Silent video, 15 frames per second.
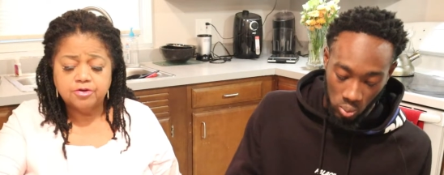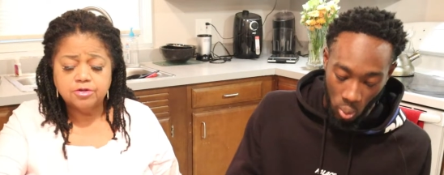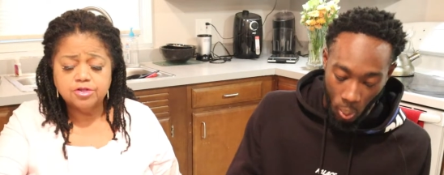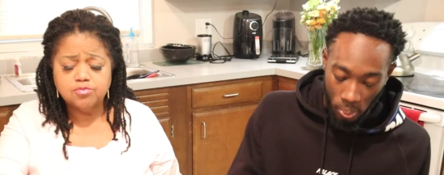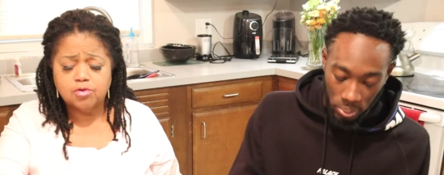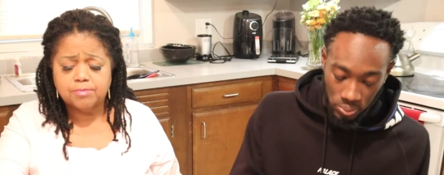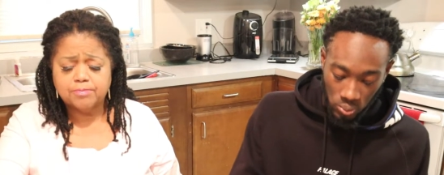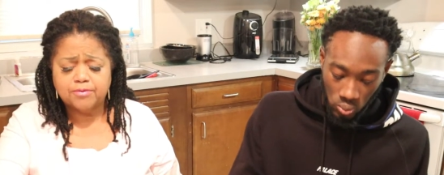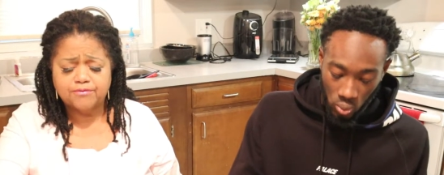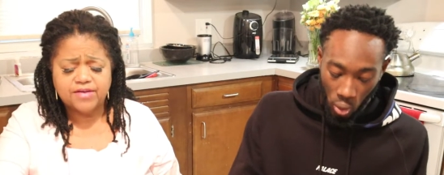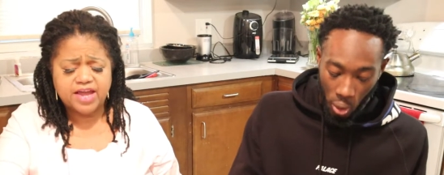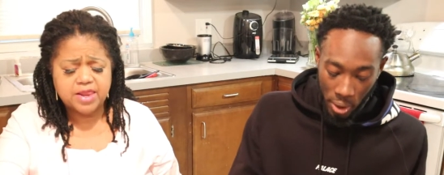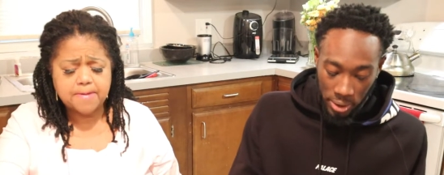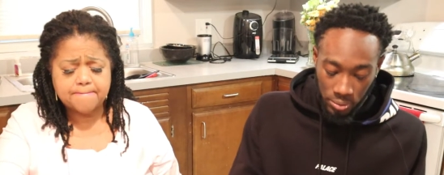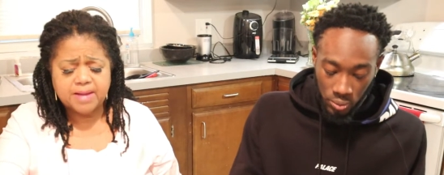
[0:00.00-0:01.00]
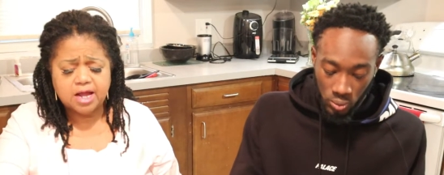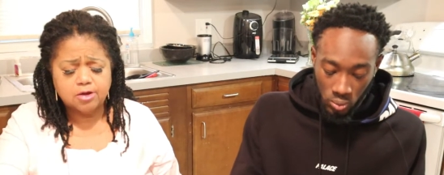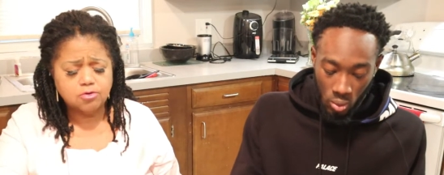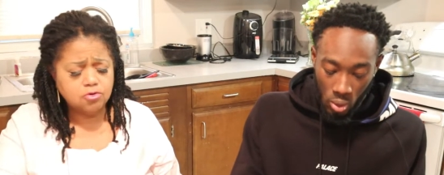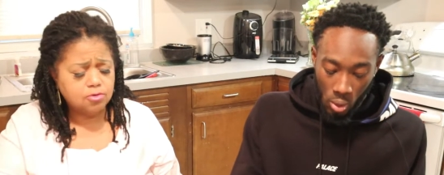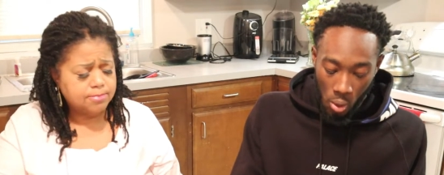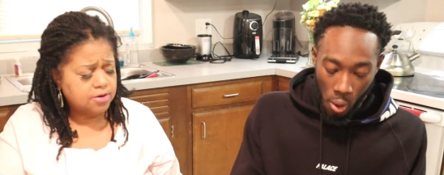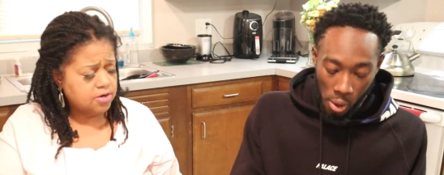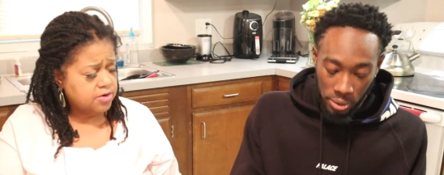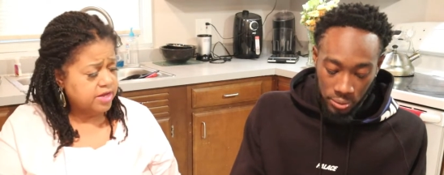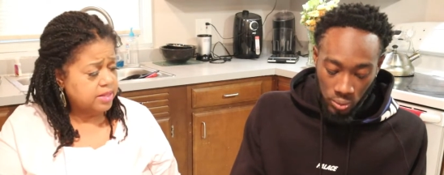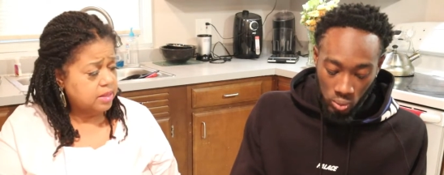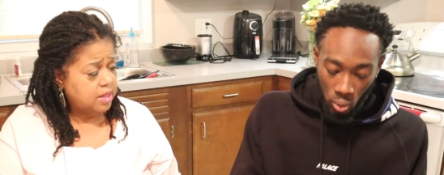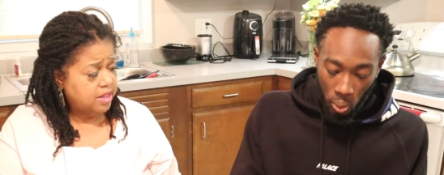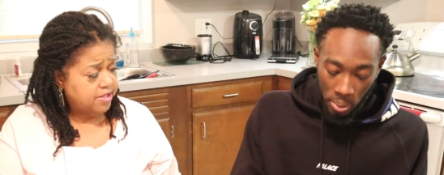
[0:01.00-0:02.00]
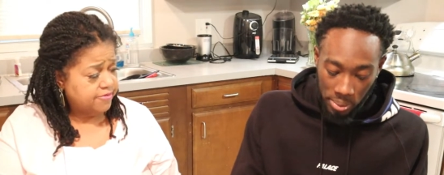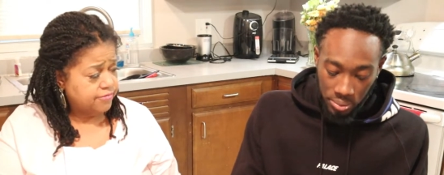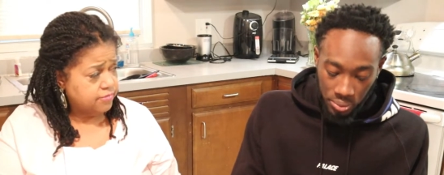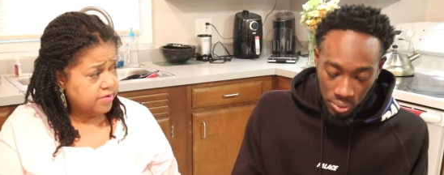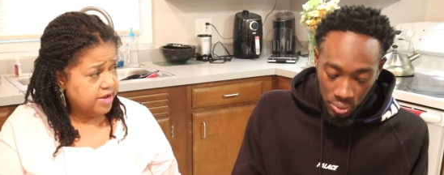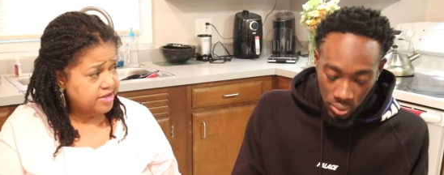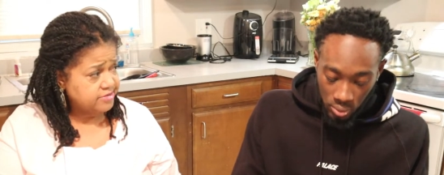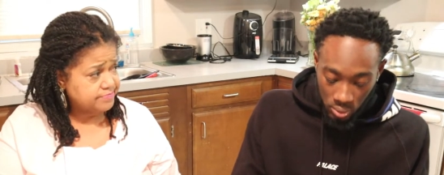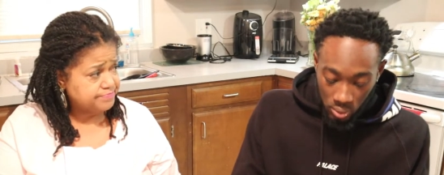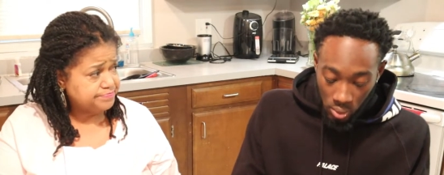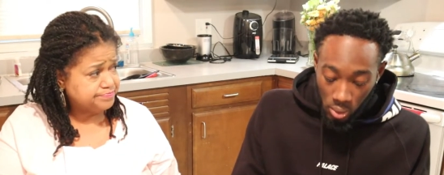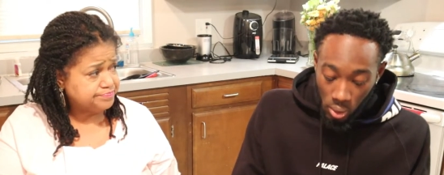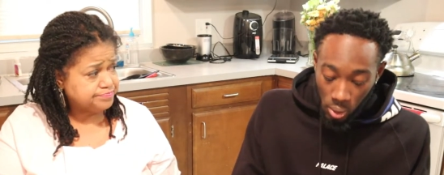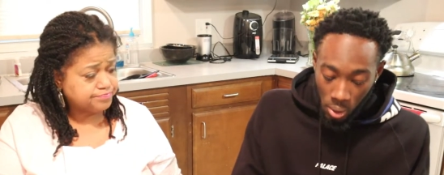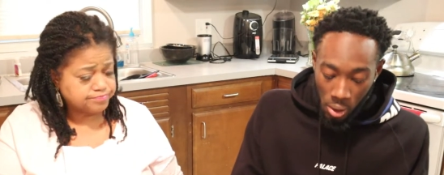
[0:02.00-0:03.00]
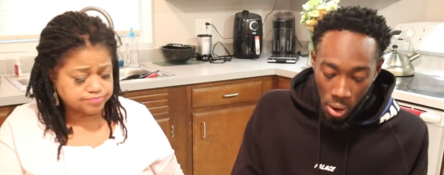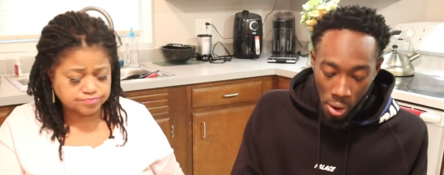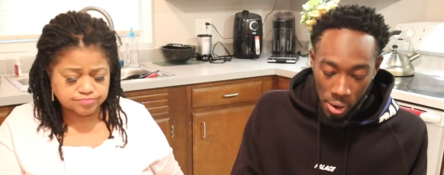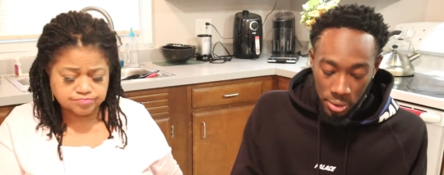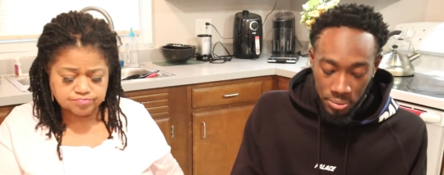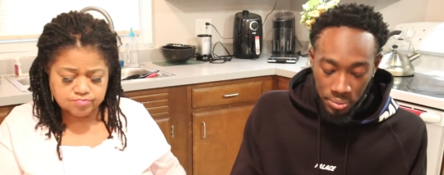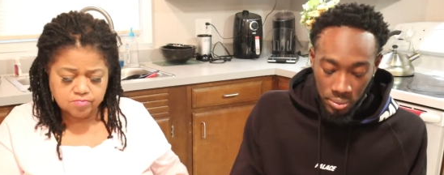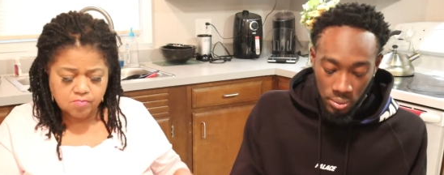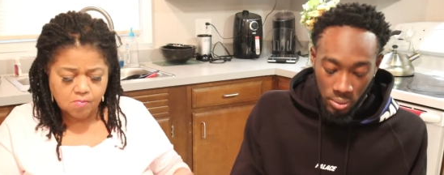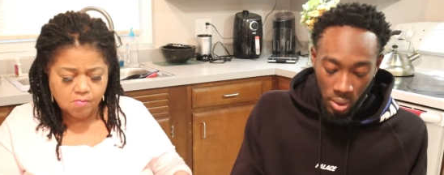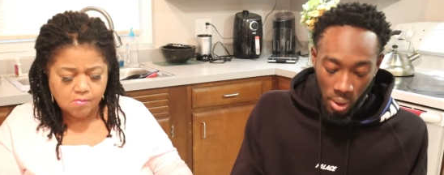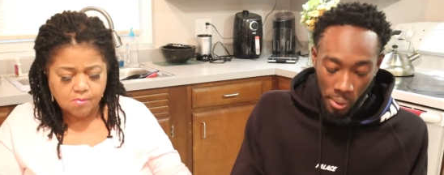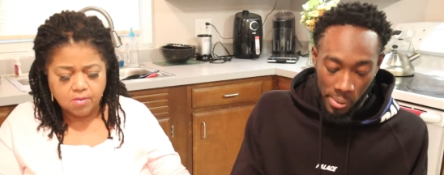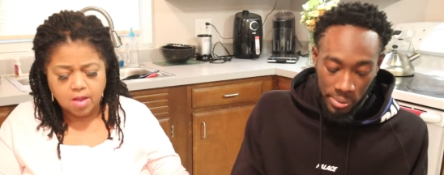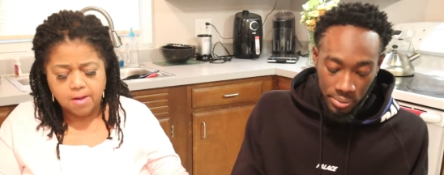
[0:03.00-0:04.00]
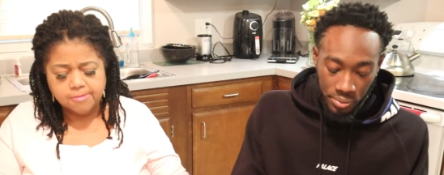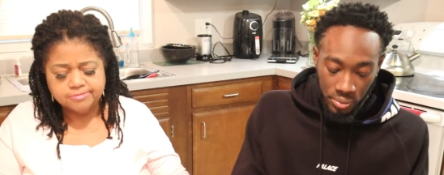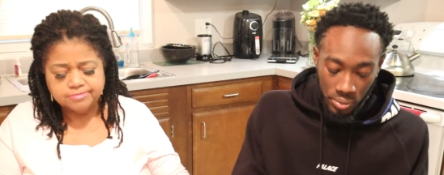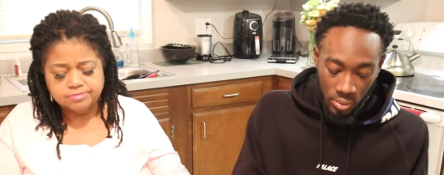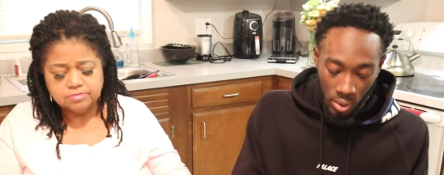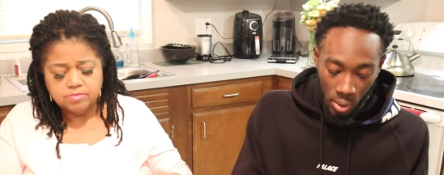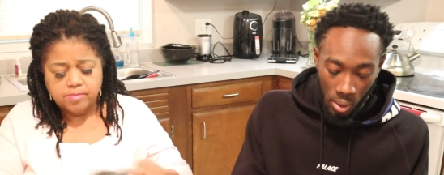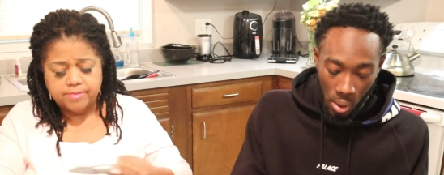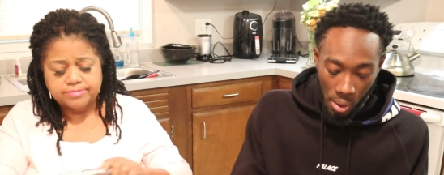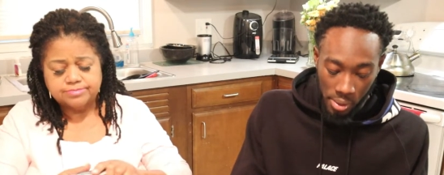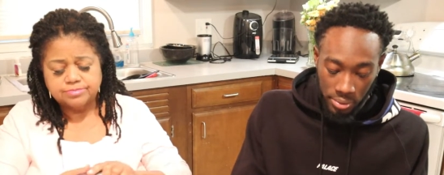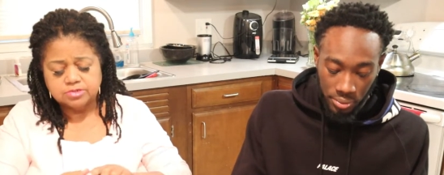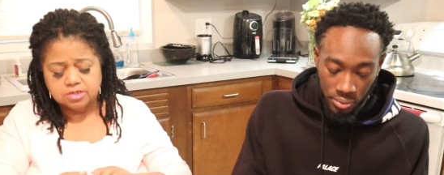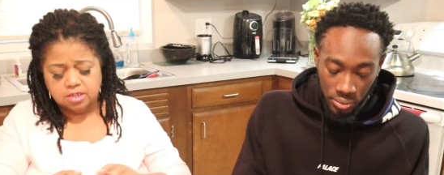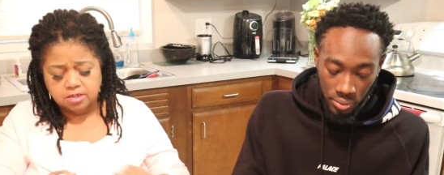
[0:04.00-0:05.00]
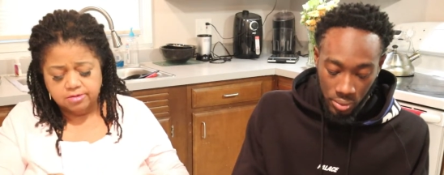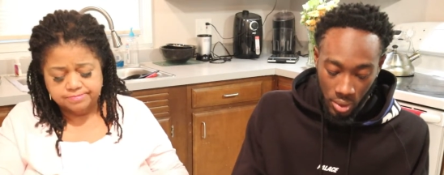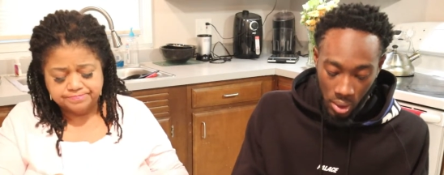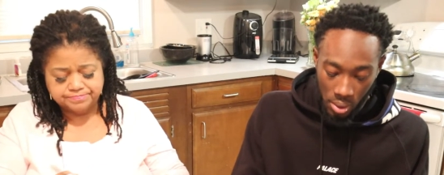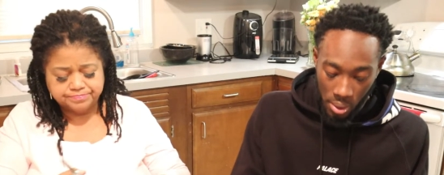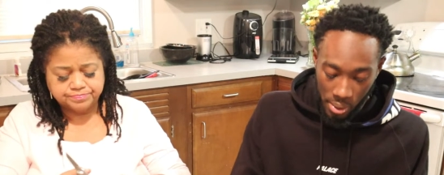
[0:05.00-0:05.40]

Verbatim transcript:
Speaker 1: those were provided by Uber and Lyft, right? Uh-huh. Yeah.